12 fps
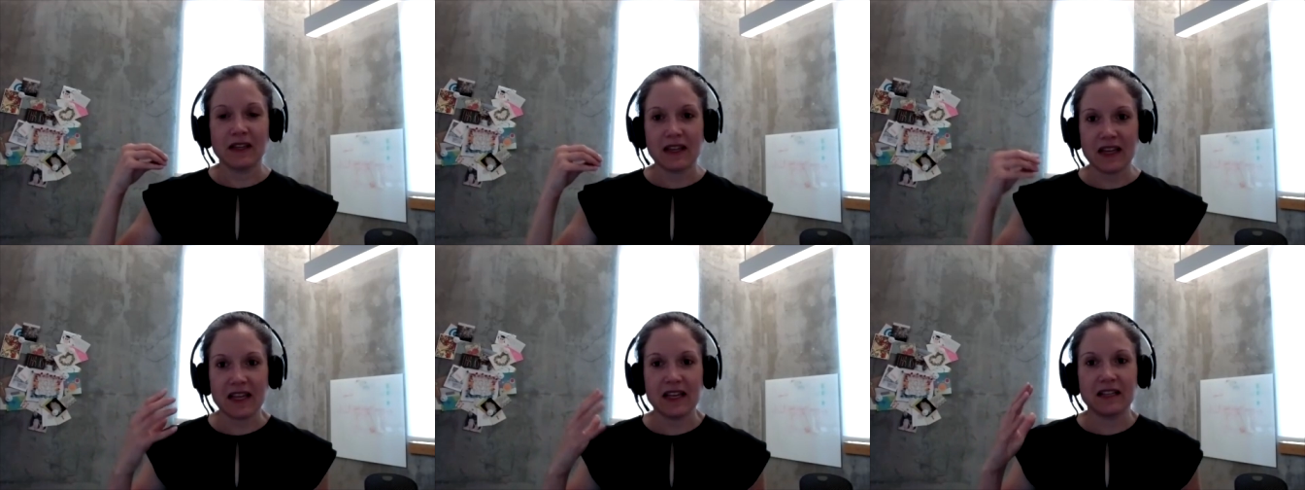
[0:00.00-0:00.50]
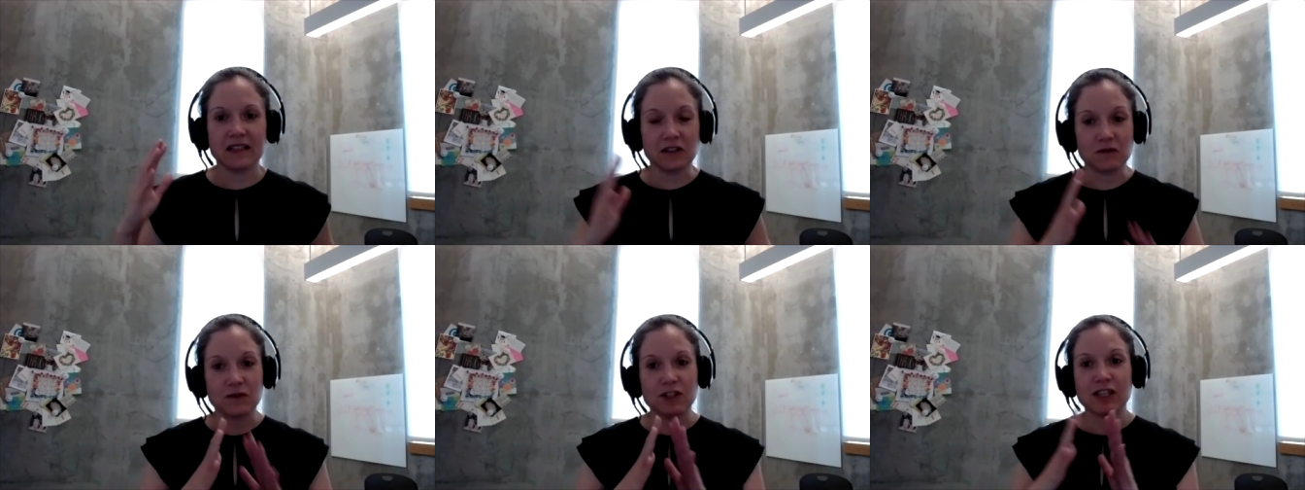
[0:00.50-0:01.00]
and you
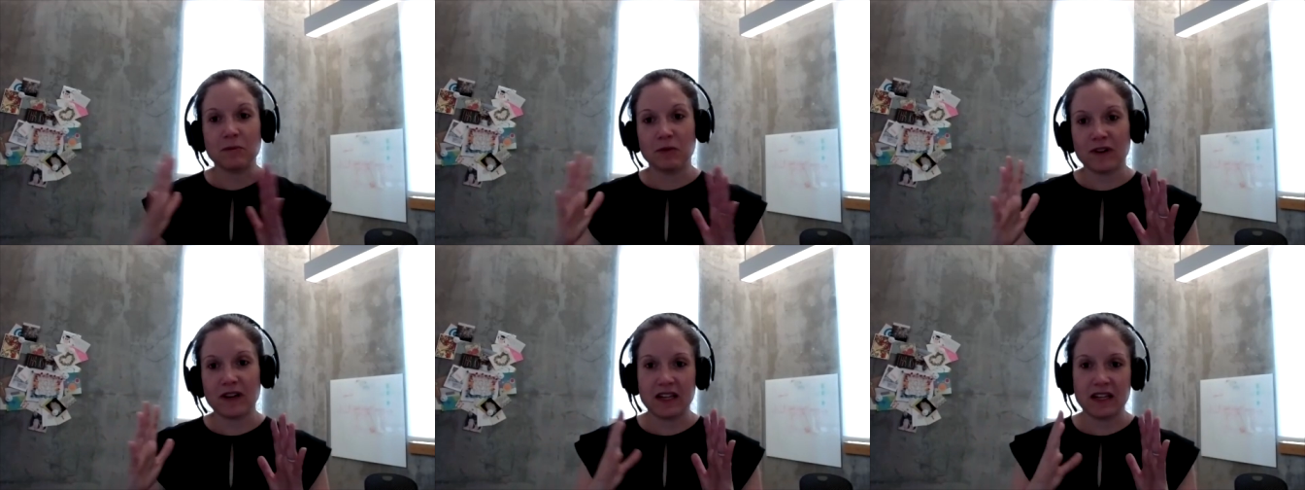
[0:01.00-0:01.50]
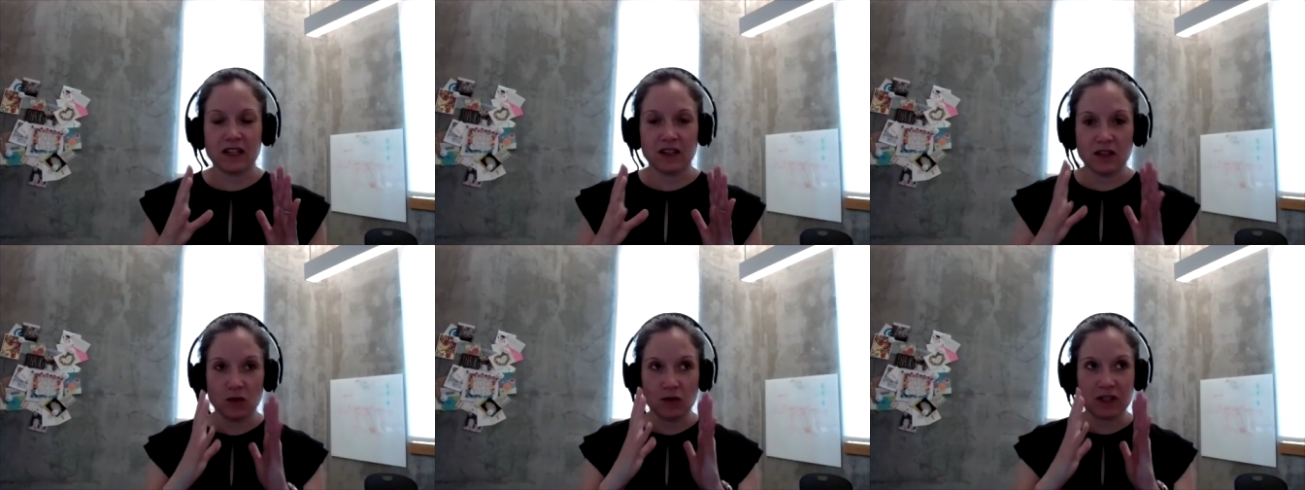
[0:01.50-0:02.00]
know separate
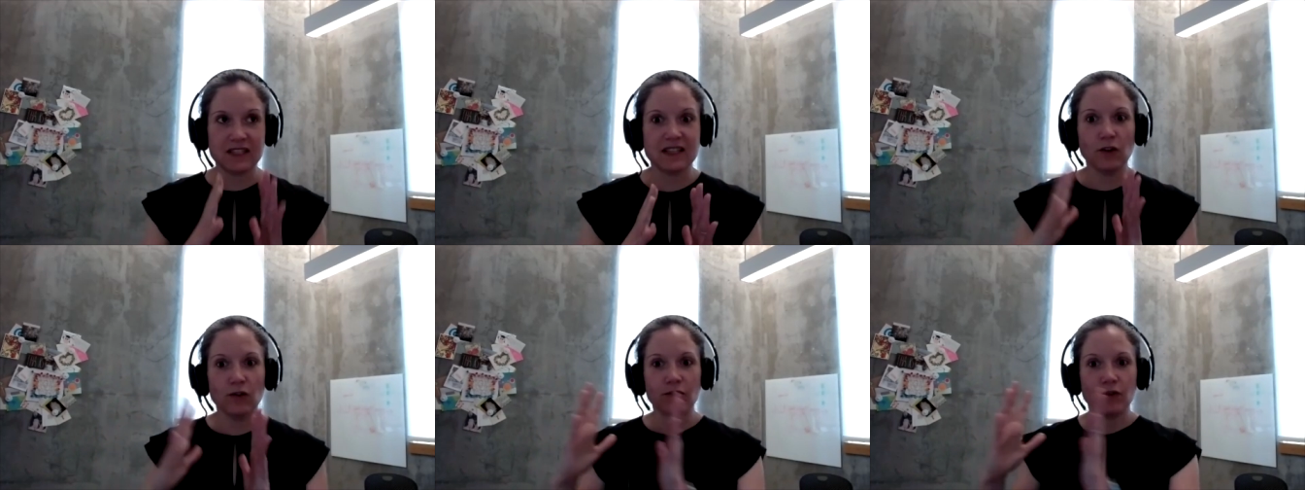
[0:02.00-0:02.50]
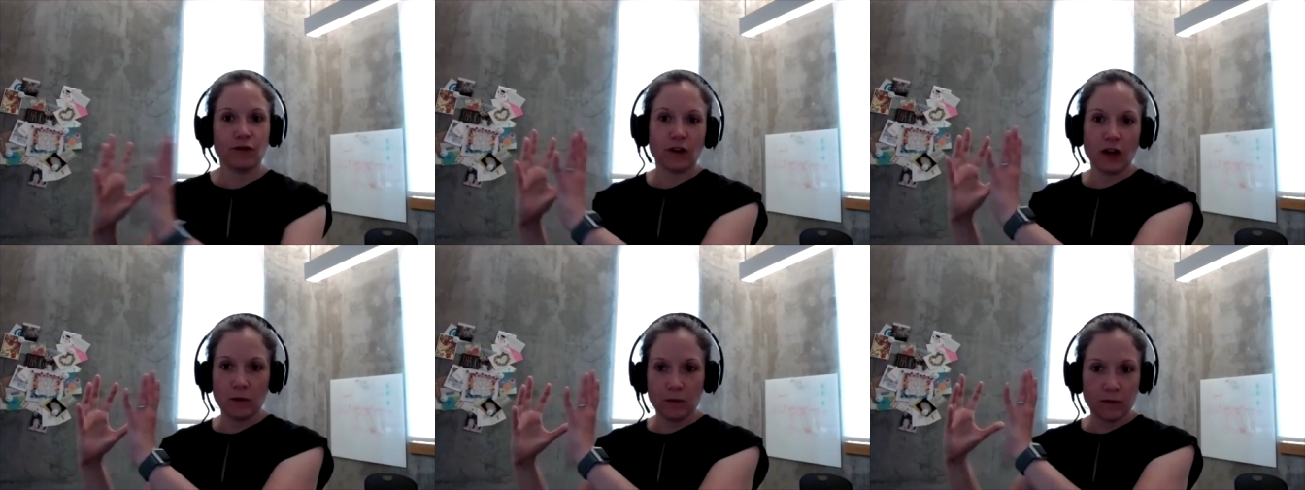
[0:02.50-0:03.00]
yourself
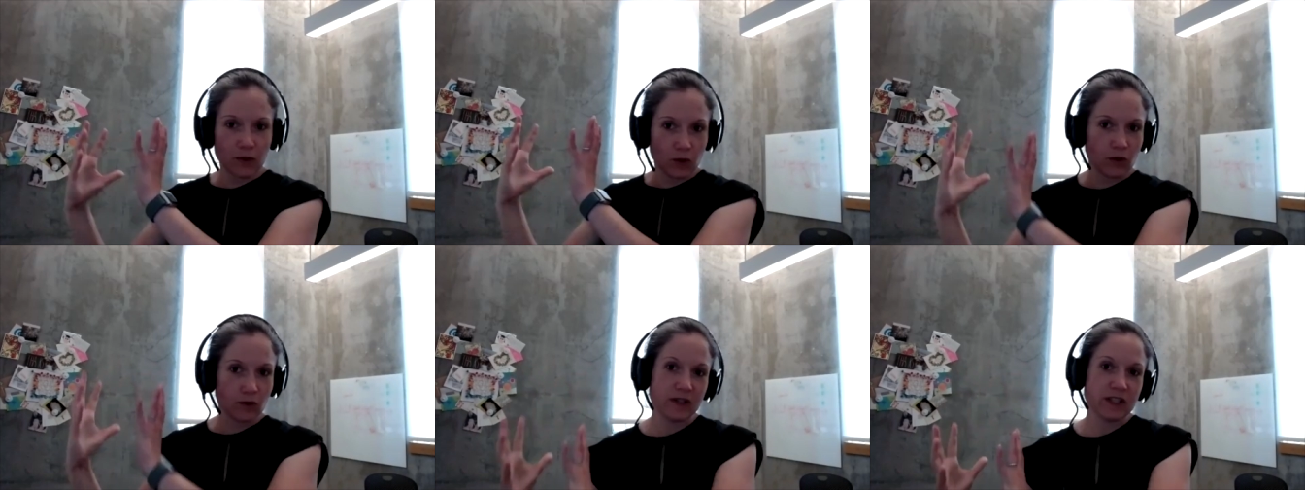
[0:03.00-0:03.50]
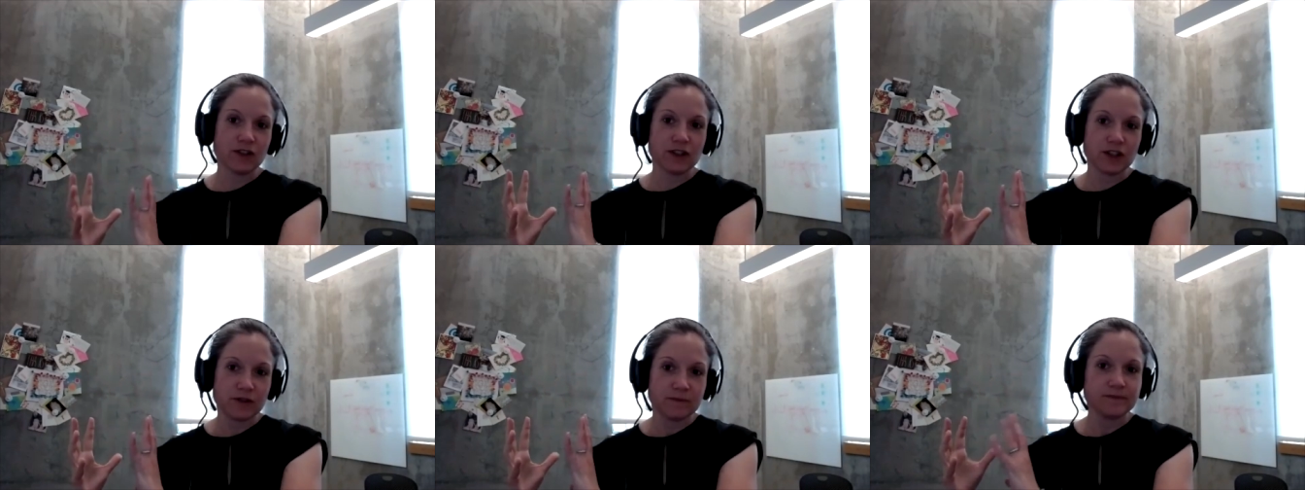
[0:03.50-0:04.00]
from your
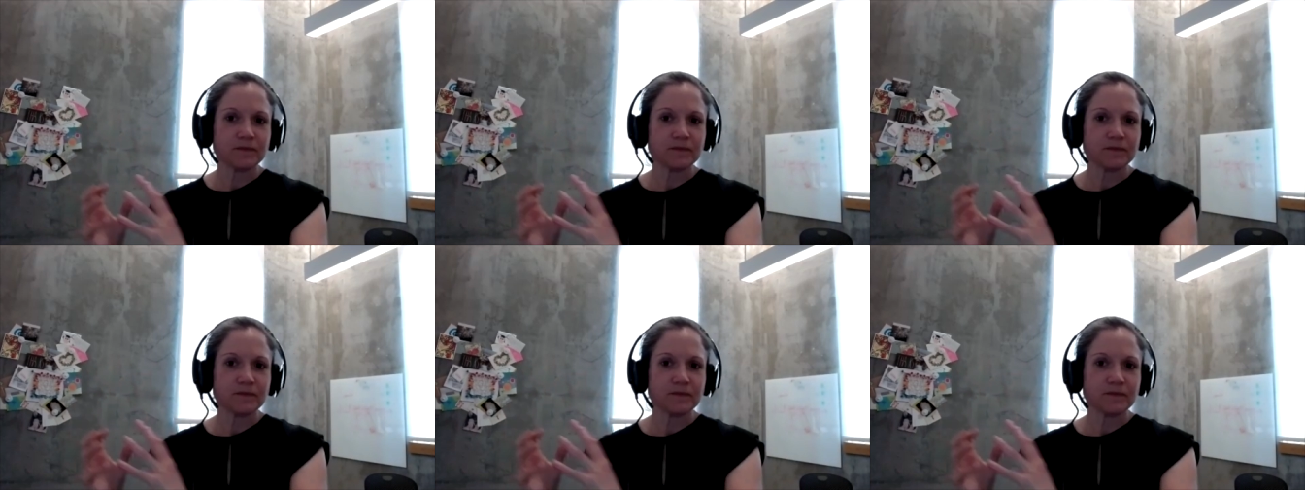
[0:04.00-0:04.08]
research